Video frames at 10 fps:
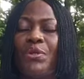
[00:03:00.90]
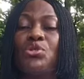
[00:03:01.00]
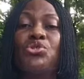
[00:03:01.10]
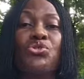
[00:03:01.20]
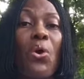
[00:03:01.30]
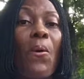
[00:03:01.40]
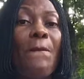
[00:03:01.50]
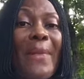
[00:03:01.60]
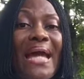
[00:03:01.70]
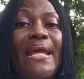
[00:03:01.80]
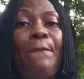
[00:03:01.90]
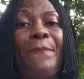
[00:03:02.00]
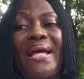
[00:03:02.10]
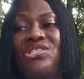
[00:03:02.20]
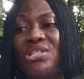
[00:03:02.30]
so many
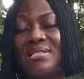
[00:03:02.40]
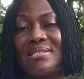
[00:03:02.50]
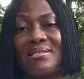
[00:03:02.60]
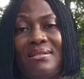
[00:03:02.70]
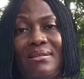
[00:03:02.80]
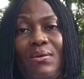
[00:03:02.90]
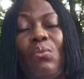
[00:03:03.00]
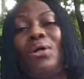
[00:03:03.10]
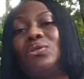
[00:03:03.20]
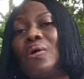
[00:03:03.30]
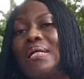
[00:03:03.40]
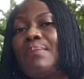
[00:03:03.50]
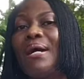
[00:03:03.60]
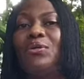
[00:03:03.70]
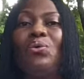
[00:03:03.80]
pages. We're talking
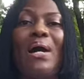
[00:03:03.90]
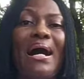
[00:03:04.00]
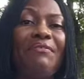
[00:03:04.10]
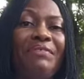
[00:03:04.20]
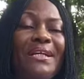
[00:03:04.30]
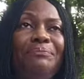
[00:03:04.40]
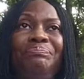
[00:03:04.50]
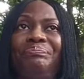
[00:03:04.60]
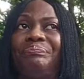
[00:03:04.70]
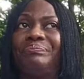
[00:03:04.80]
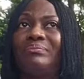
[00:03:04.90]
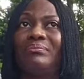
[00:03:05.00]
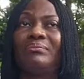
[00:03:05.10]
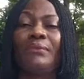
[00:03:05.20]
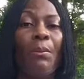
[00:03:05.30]
about you having
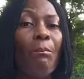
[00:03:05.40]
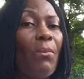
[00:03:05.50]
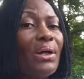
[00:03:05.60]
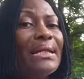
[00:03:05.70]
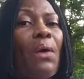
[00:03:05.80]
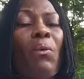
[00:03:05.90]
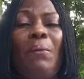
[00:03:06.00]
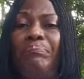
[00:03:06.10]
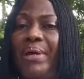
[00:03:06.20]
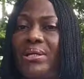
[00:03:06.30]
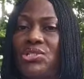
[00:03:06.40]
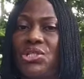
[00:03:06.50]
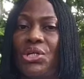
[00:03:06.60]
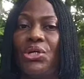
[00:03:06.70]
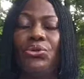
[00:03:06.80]
more than one
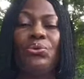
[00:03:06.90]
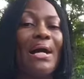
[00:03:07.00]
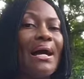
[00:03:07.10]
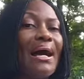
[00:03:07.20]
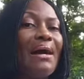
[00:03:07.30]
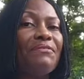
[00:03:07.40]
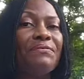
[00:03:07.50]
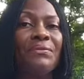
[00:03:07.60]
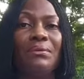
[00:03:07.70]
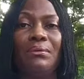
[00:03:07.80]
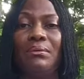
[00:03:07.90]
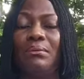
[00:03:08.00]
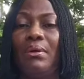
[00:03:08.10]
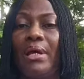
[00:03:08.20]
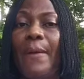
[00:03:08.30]
page. You can have
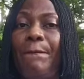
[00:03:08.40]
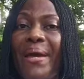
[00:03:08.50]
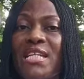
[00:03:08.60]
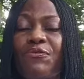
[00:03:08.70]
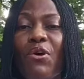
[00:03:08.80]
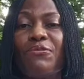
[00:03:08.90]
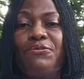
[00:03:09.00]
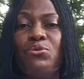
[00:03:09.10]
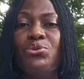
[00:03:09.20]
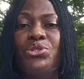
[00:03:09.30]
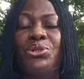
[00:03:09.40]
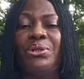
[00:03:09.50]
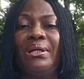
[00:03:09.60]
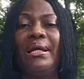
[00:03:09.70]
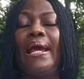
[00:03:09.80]
a page for food,
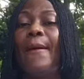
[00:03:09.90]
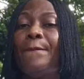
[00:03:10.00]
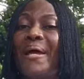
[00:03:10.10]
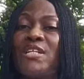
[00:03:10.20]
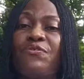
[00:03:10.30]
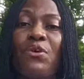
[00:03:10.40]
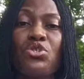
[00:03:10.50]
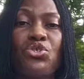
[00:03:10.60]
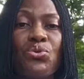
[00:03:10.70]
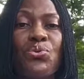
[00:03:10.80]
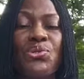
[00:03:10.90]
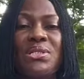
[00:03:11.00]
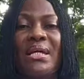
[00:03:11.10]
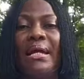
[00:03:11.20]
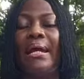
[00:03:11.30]
a page for
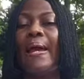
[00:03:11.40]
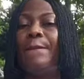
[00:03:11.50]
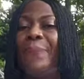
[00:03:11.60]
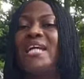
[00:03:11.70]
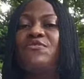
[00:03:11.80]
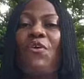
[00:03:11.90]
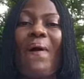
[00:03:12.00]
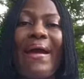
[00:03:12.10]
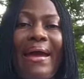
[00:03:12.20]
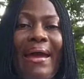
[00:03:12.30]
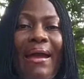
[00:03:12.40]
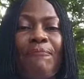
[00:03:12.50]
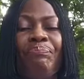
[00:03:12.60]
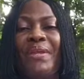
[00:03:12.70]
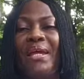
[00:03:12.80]
shoes, a page for hair,
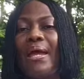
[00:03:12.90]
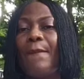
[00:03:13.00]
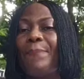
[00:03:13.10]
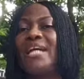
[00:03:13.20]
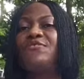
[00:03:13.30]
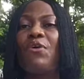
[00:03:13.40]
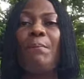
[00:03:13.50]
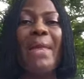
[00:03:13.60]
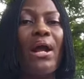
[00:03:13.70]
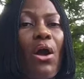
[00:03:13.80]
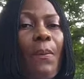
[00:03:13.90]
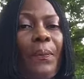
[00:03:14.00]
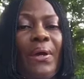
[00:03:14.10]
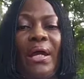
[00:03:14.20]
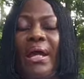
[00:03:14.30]
a page for makeup,
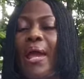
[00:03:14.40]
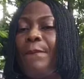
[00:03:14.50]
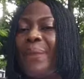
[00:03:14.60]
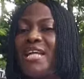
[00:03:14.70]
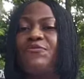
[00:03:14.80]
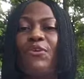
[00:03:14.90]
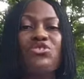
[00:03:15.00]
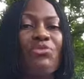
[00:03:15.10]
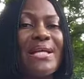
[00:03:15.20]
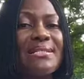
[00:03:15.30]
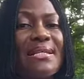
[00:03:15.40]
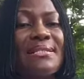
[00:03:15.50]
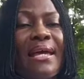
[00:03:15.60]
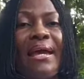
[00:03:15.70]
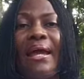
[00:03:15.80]
a page for
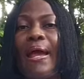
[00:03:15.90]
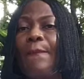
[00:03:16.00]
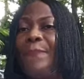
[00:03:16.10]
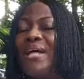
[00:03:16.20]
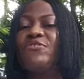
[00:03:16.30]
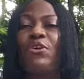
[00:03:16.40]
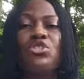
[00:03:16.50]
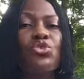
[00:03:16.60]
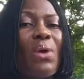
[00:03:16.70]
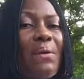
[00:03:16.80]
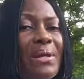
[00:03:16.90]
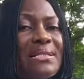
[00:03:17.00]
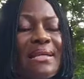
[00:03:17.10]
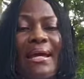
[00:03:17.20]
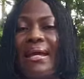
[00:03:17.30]
dresses, a page for jewelry,
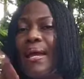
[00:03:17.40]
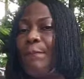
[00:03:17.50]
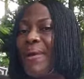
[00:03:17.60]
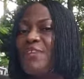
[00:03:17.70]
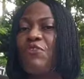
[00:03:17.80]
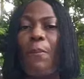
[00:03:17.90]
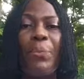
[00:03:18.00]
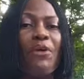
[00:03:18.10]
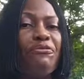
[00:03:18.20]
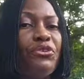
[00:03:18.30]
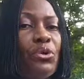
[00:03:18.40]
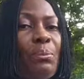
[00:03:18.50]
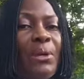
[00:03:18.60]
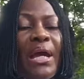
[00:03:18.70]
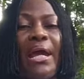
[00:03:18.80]
a page for
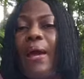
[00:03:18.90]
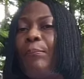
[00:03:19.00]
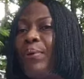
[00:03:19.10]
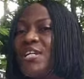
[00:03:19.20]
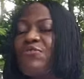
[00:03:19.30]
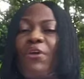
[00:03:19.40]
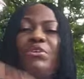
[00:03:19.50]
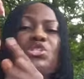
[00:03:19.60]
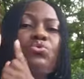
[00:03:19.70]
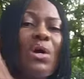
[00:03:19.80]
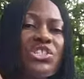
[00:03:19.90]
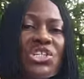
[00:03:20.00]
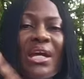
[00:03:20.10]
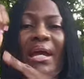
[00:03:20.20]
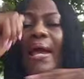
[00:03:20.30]
perfume, a page for
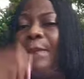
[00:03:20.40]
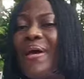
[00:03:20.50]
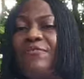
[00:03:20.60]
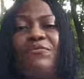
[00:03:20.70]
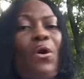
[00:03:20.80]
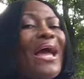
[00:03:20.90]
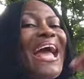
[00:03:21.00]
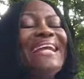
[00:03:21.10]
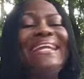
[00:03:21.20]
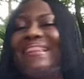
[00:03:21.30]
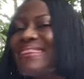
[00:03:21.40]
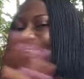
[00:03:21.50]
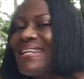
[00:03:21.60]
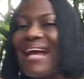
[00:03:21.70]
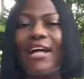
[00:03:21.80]
wristwatch, a page for
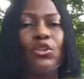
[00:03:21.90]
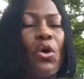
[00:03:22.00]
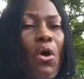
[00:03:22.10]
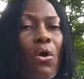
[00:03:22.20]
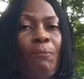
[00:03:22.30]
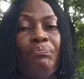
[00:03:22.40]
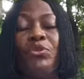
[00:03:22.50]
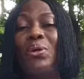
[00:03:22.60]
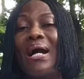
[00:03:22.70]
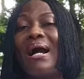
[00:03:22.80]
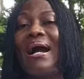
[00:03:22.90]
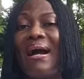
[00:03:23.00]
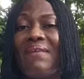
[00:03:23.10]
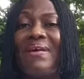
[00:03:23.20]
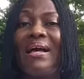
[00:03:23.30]
anything at all. You can
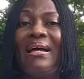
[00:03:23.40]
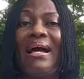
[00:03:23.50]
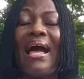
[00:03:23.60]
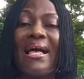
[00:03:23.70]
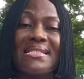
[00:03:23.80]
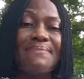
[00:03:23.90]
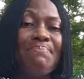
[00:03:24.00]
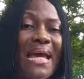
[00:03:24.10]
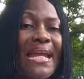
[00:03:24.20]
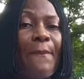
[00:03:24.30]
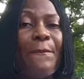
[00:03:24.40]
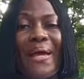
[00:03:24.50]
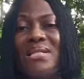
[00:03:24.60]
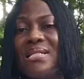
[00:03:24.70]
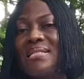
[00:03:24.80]
have as many
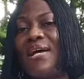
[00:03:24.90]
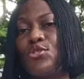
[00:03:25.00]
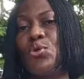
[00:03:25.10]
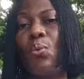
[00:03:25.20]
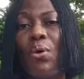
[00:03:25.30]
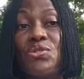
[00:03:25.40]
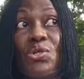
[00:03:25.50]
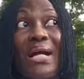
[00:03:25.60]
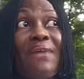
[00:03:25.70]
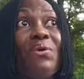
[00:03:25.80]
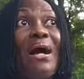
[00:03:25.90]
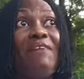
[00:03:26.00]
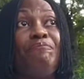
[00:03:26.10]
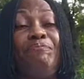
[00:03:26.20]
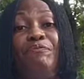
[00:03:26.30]
pages as you want. You can even
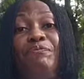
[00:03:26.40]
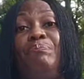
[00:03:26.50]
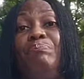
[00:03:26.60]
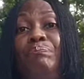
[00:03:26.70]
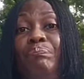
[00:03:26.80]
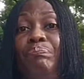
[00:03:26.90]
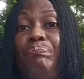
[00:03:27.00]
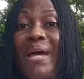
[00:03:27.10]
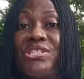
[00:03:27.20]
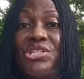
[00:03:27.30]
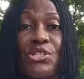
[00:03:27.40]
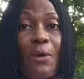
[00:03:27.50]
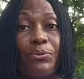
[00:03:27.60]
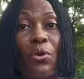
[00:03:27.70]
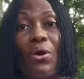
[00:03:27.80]
have pages
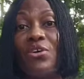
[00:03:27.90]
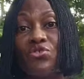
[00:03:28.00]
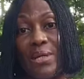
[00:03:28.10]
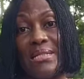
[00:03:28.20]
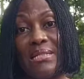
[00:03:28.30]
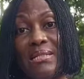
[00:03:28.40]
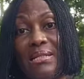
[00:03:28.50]
up to 100,